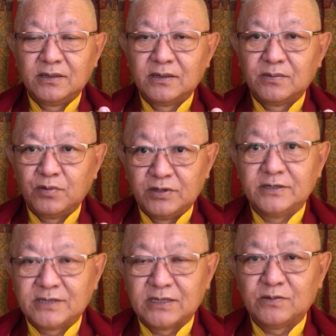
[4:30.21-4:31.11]

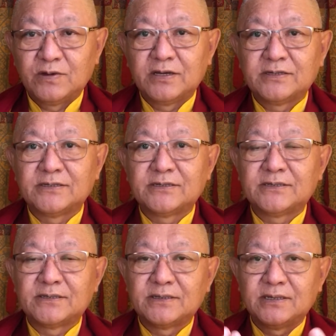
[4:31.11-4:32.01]

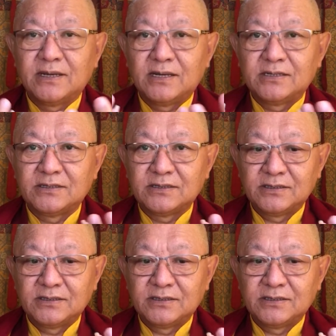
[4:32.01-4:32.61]
bodhisattvas and,